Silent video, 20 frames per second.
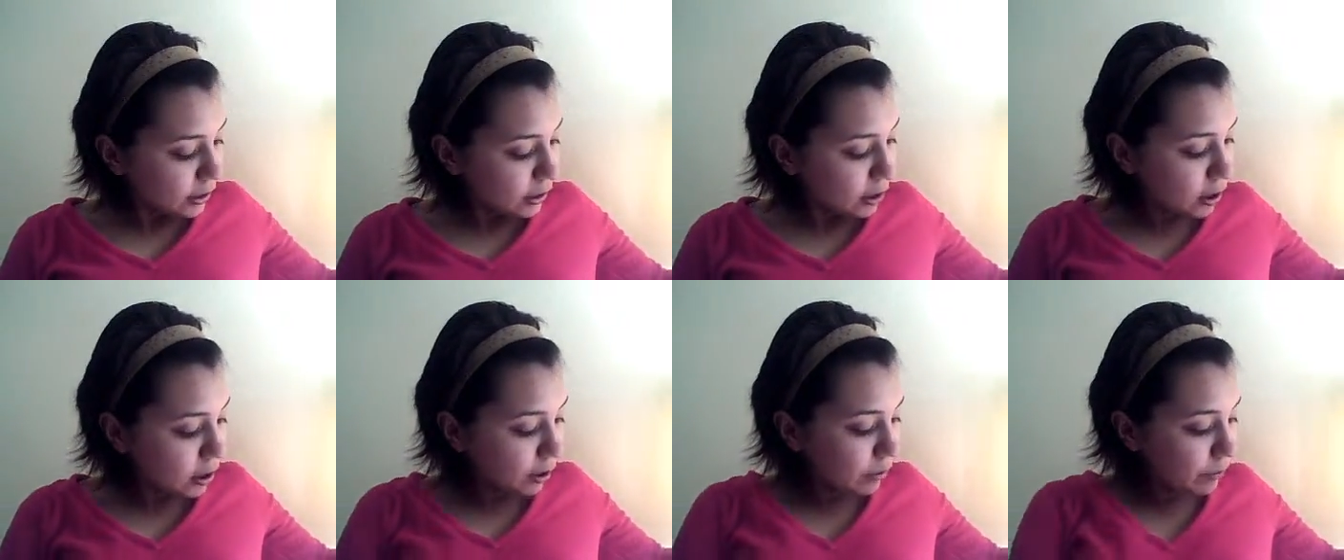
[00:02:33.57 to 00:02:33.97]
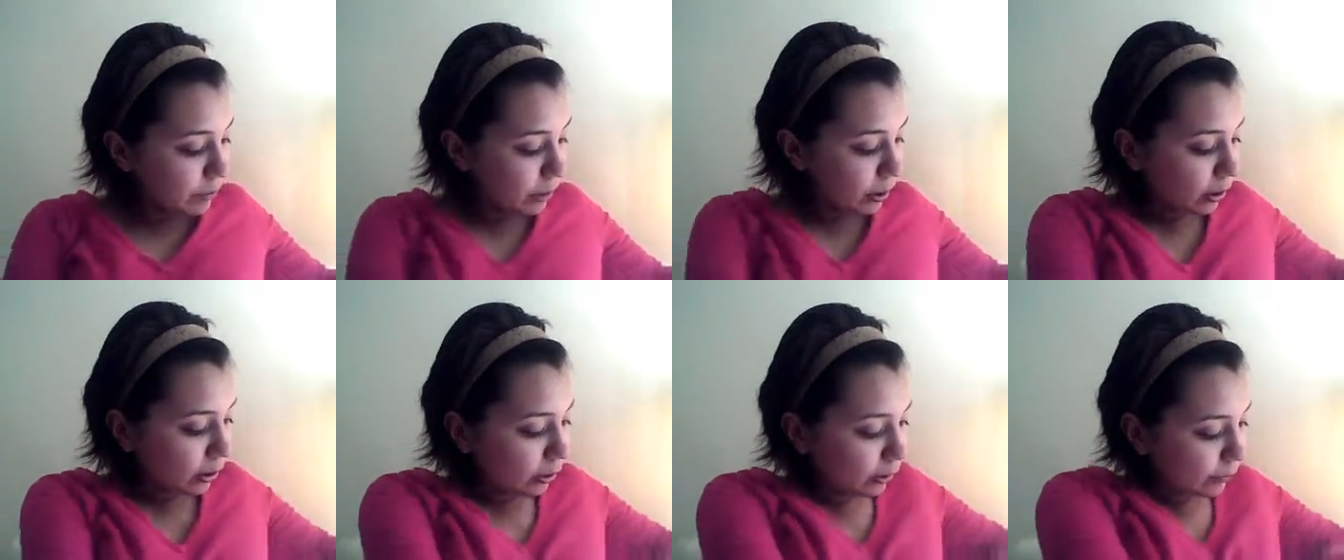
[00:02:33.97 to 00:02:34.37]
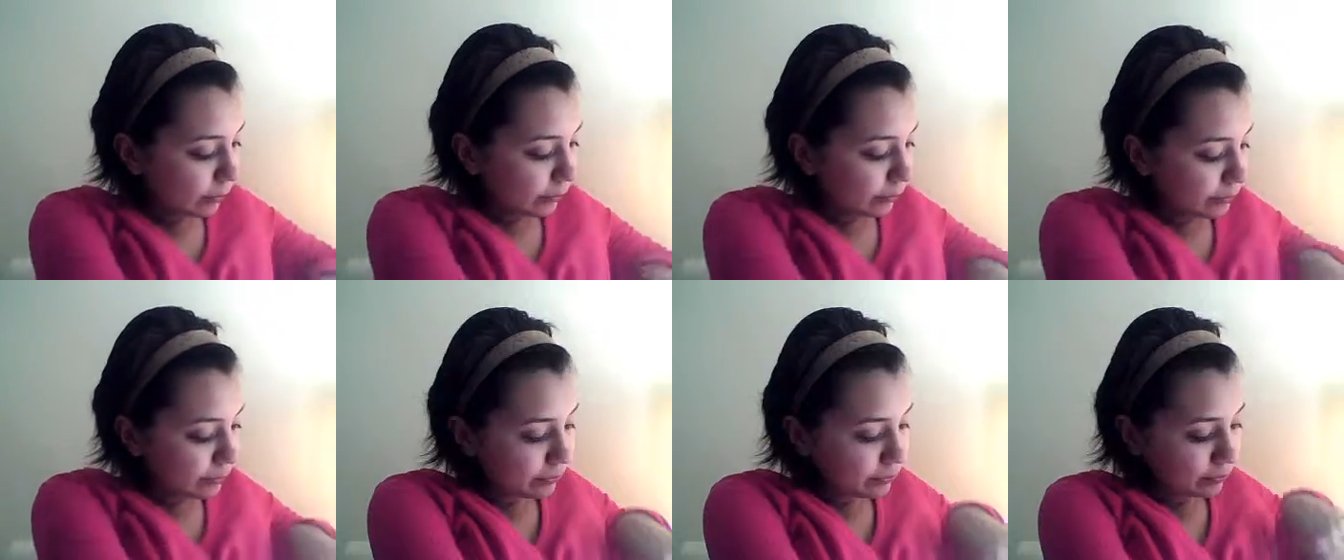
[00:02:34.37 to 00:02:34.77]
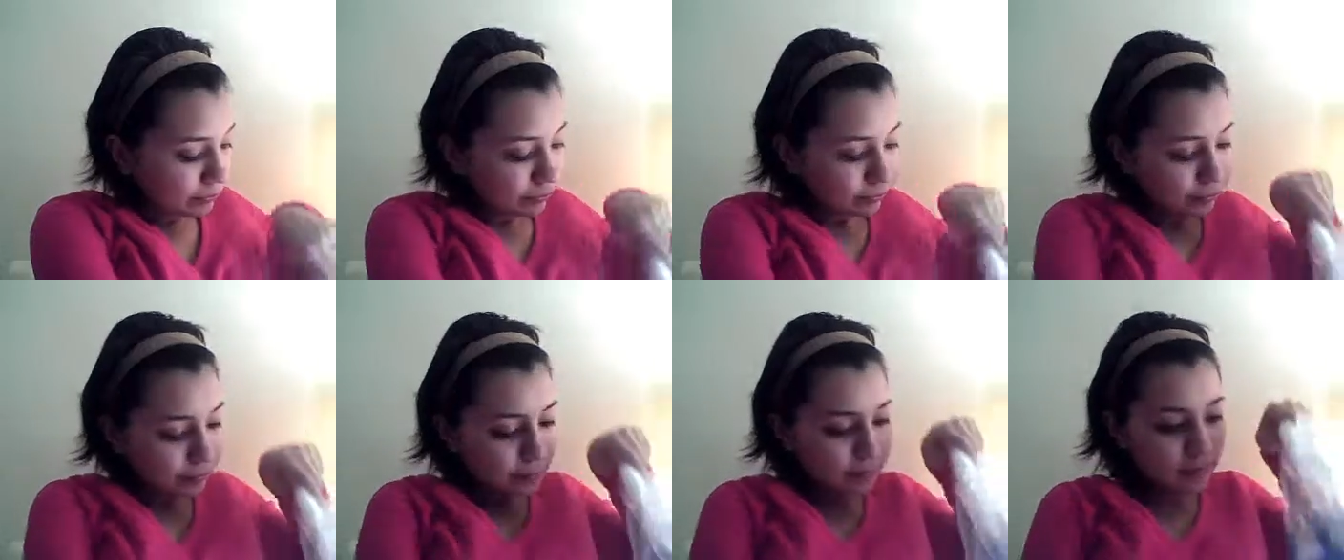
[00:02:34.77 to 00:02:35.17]
the cotton ball,
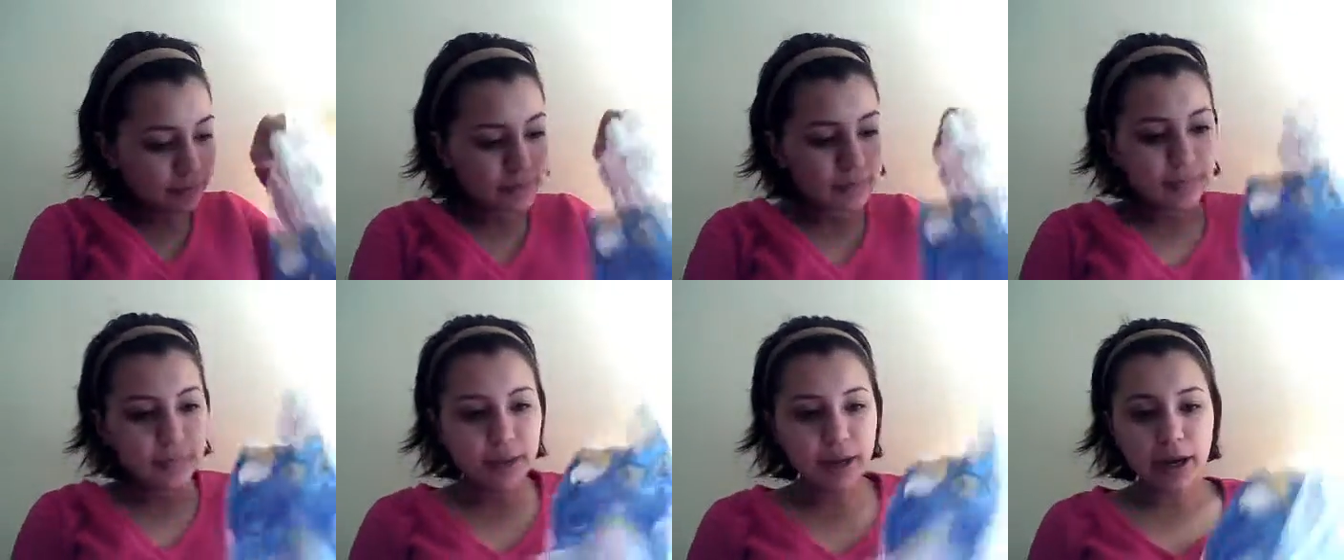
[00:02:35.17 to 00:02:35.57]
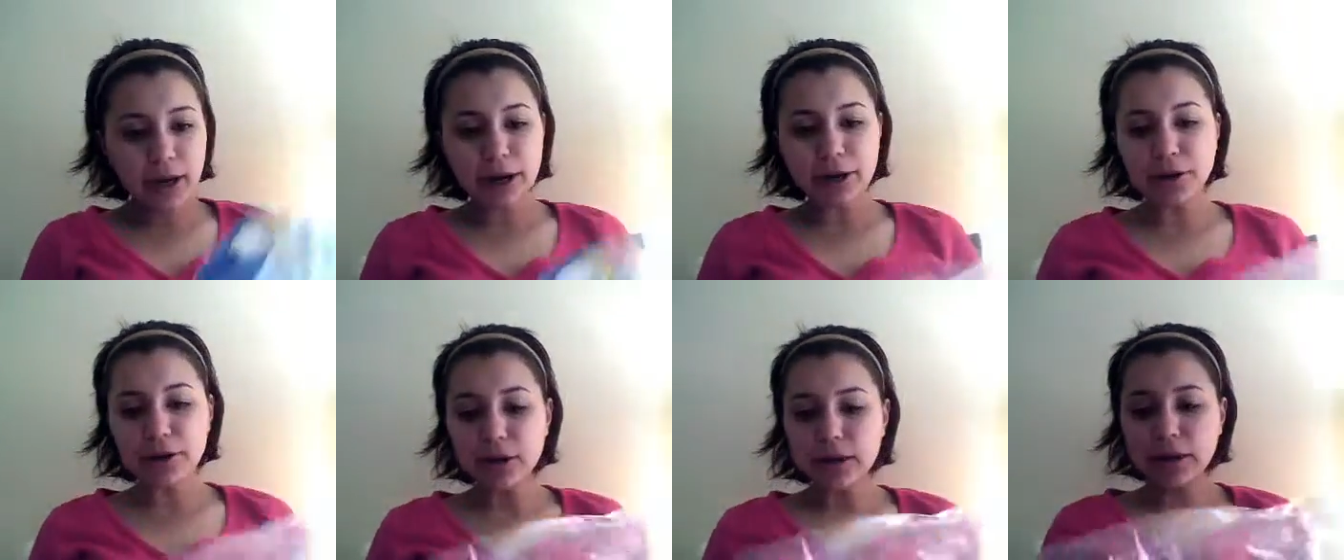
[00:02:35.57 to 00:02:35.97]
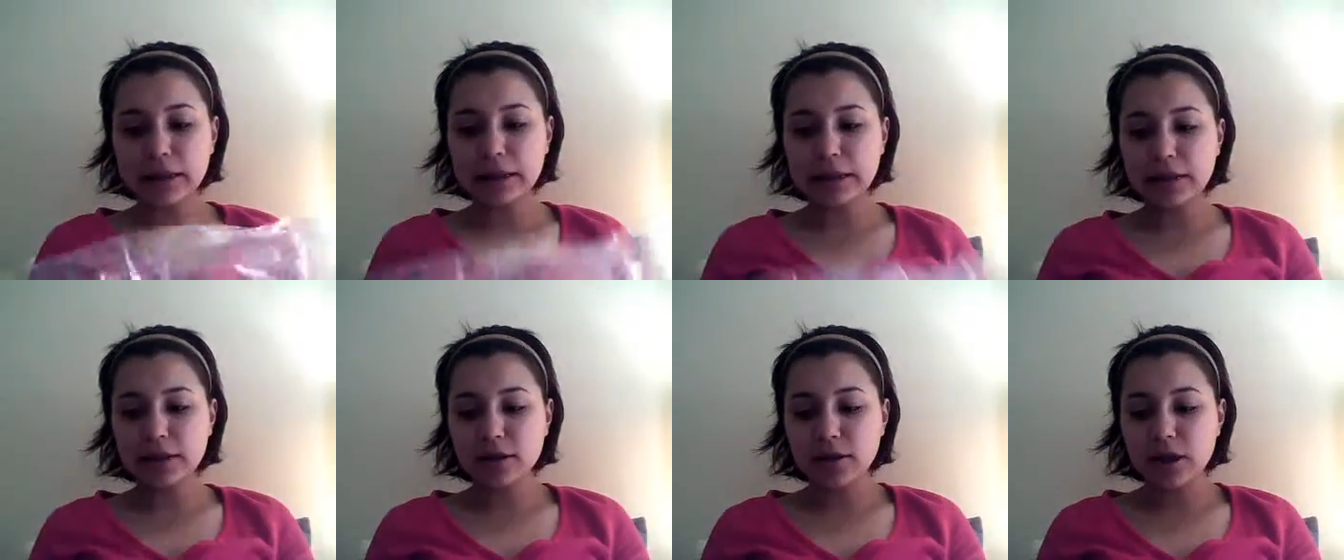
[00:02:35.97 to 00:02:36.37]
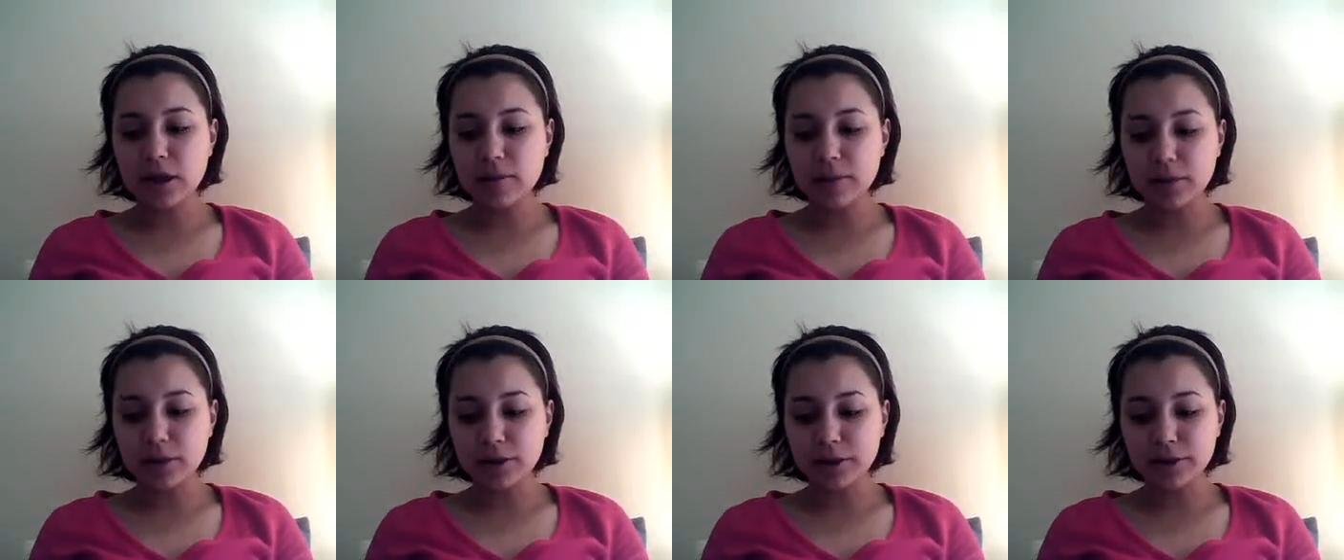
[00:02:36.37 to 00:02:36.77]
and you can get these
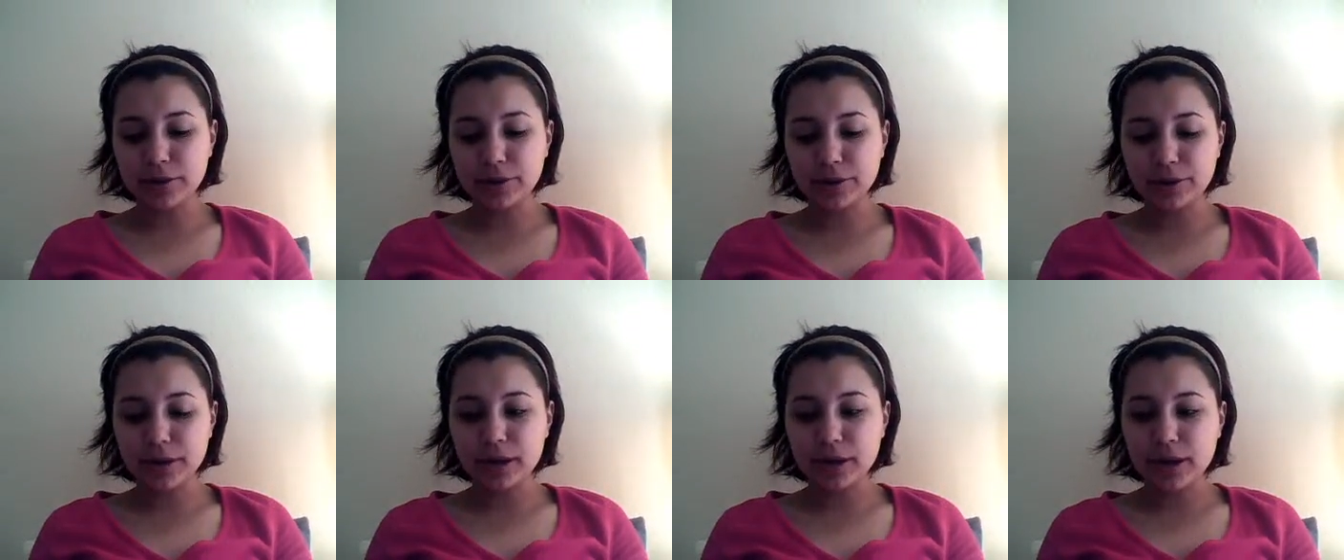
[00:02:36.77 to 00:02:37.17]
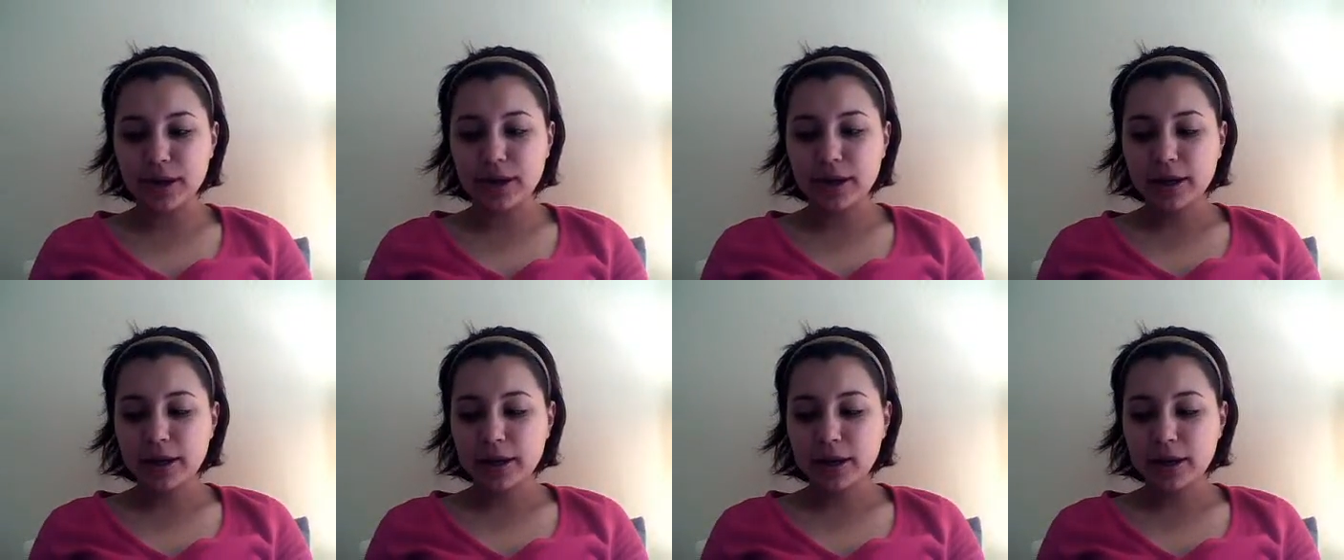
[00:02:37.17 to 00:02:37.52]
cotton balls